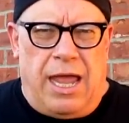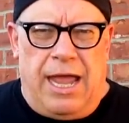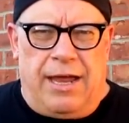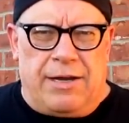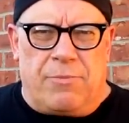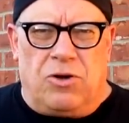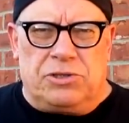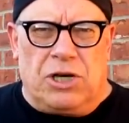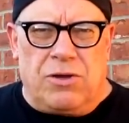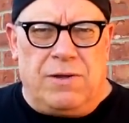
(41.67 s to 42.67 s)
And I'm going
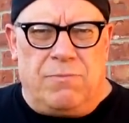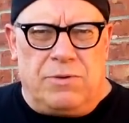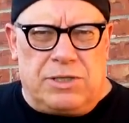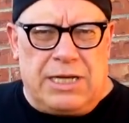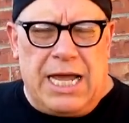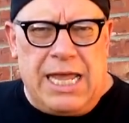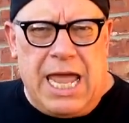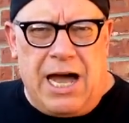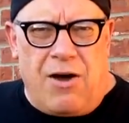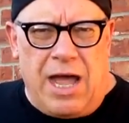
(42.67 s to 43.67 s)
to show you today
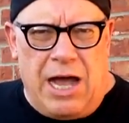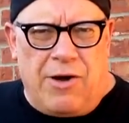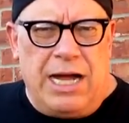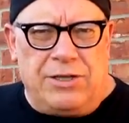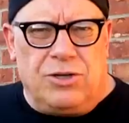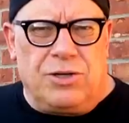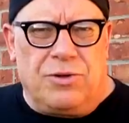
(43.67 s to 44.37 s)
how how I do it